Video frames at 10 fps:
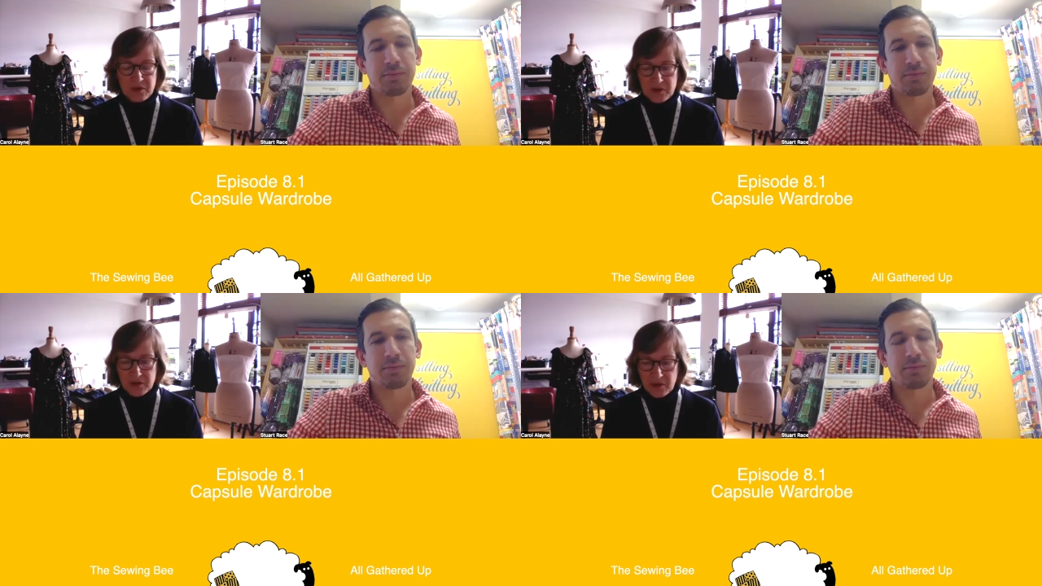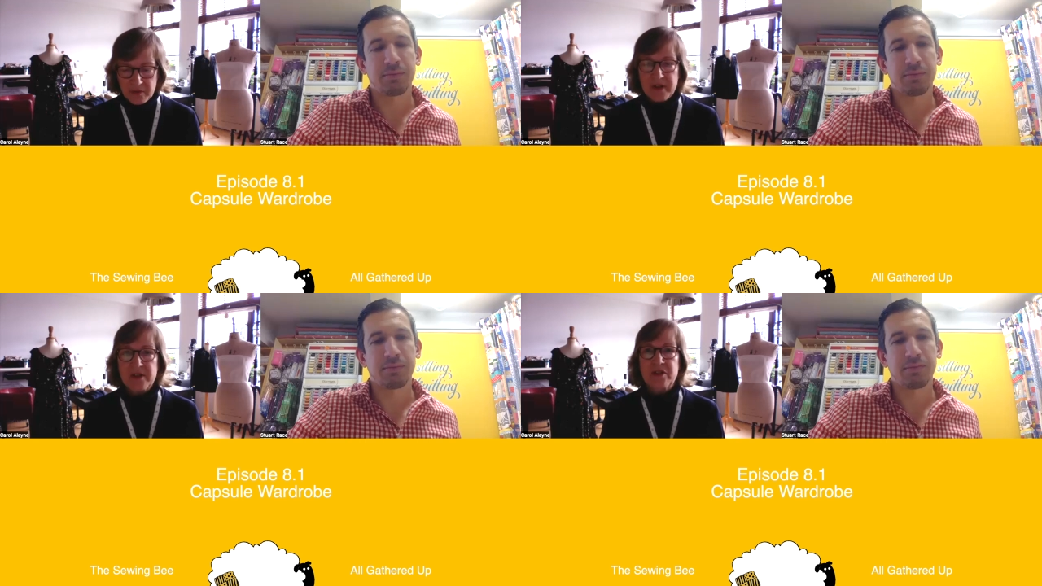Speaker 1: so
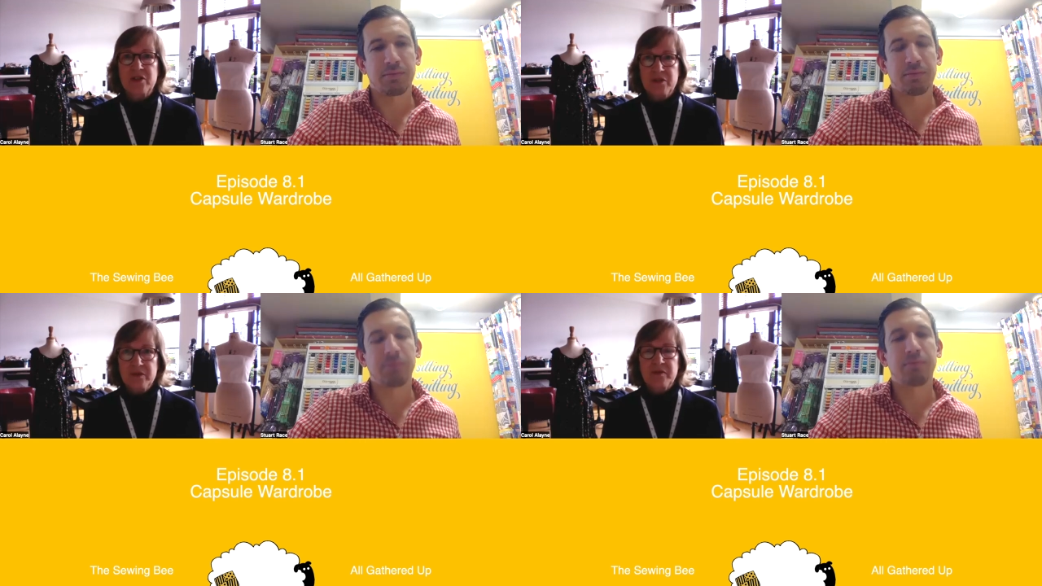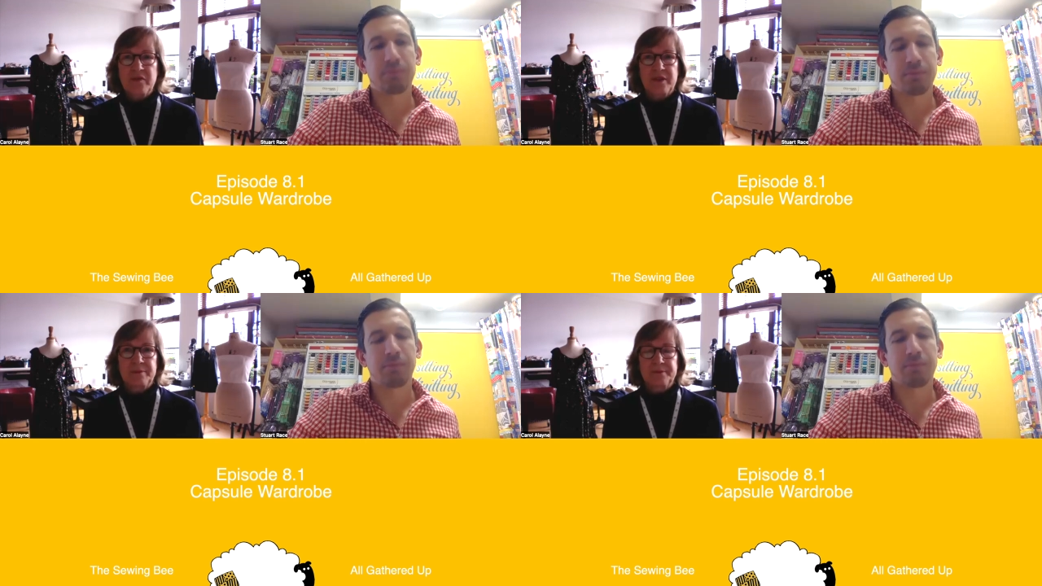much to choose
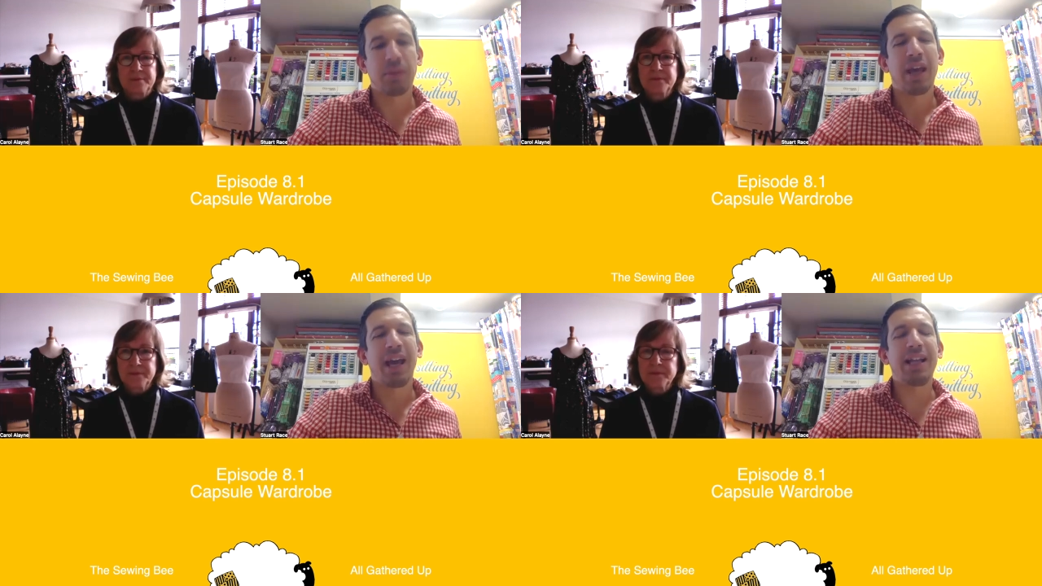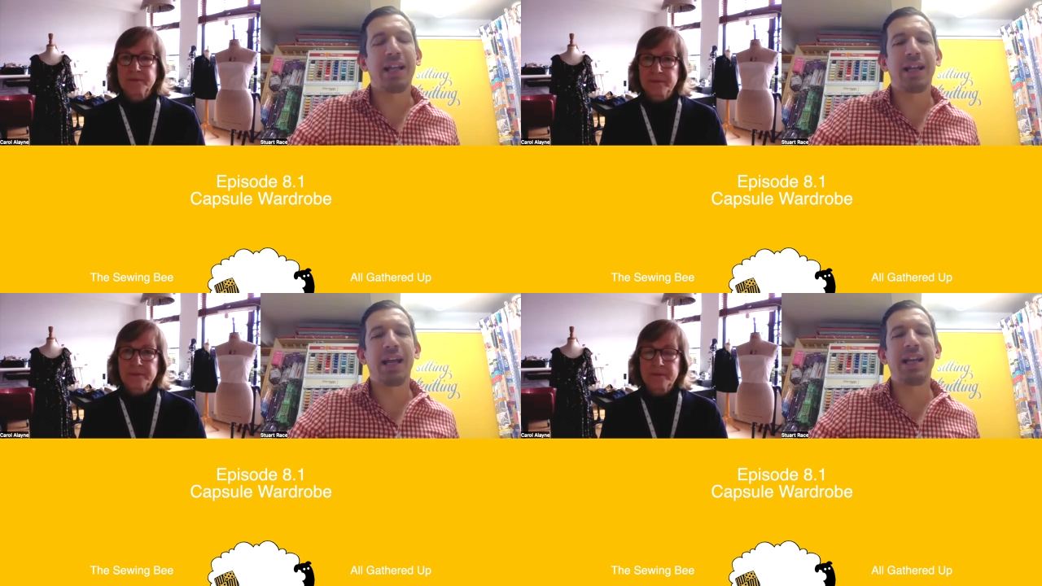from
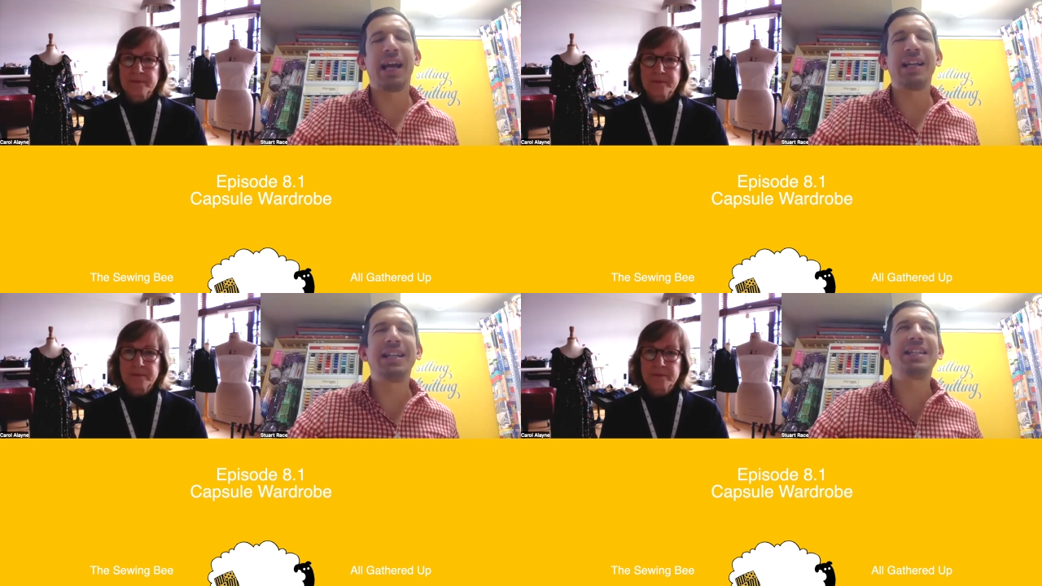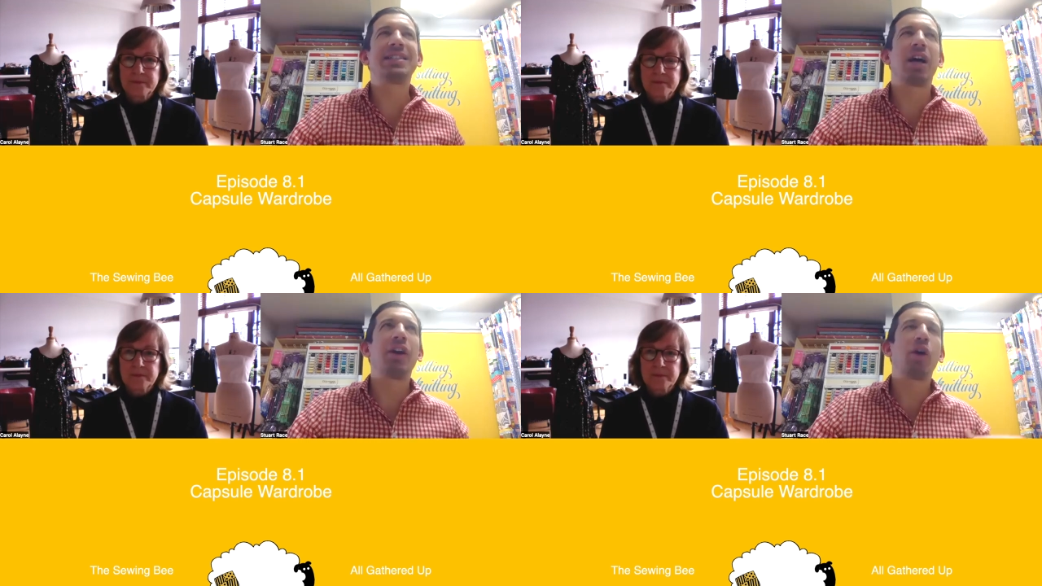
Speaker 2: it and, and it
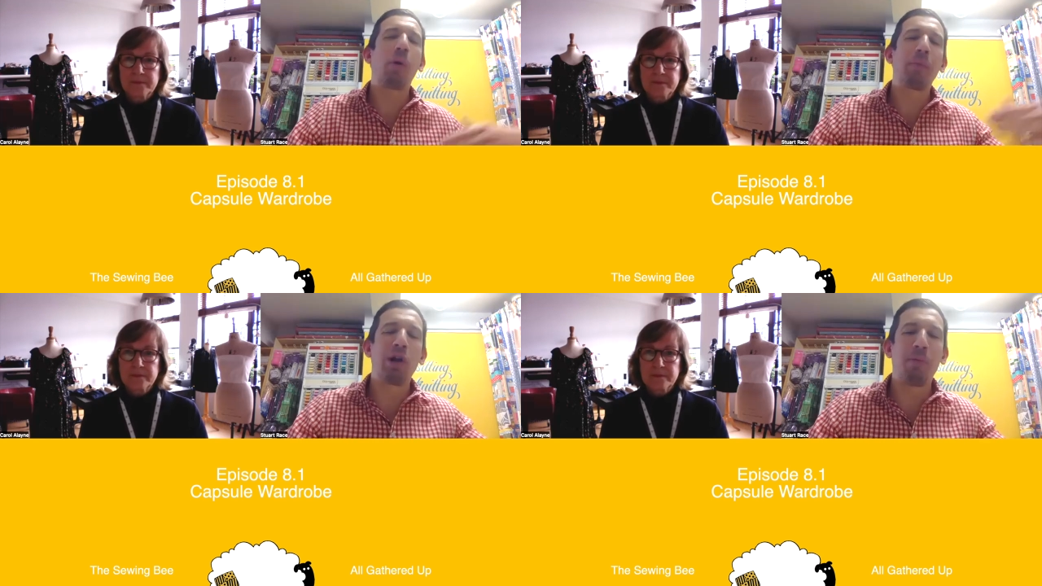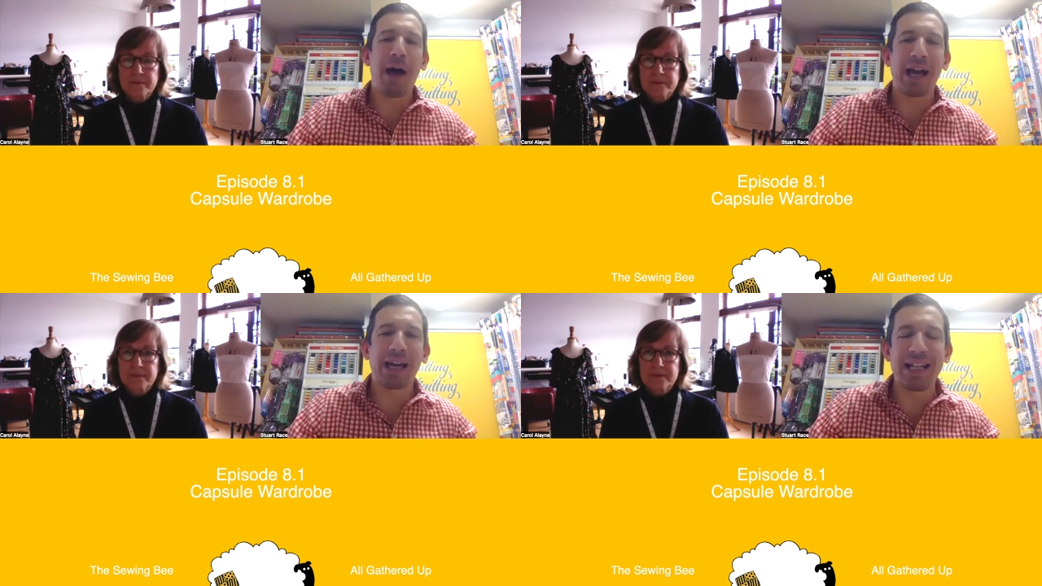is. I know when we
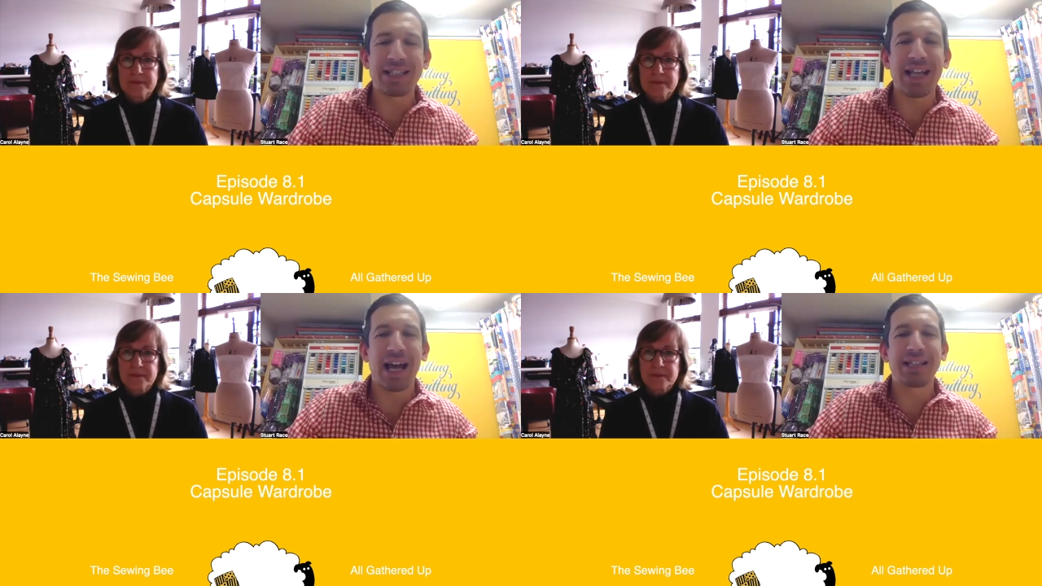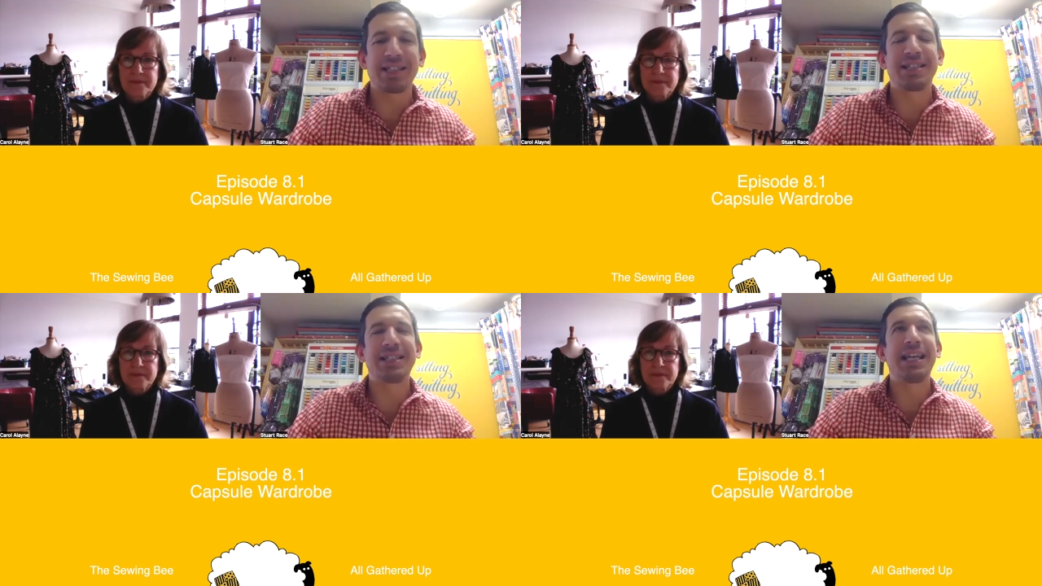look back, it is
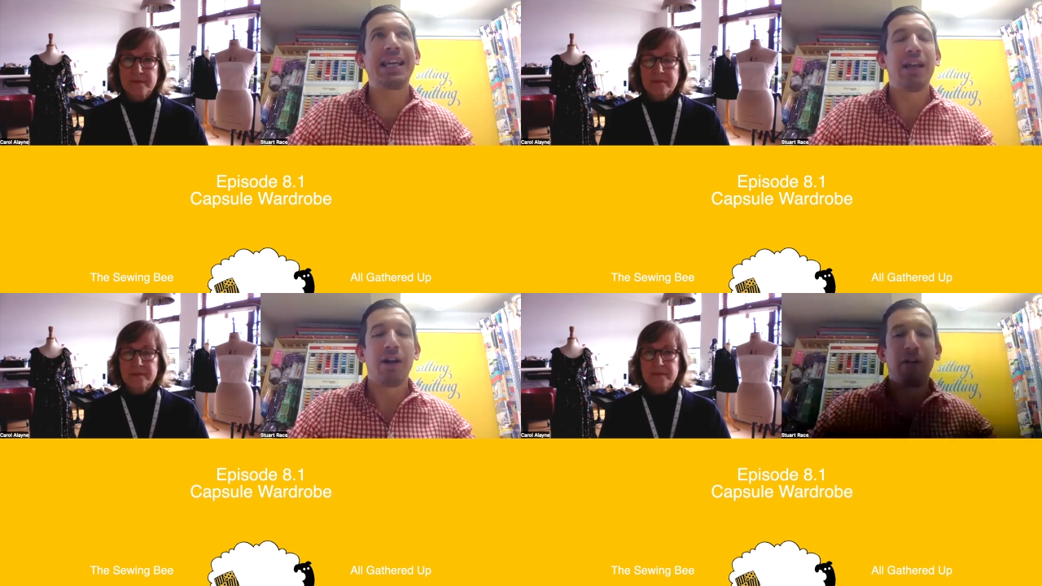sad to see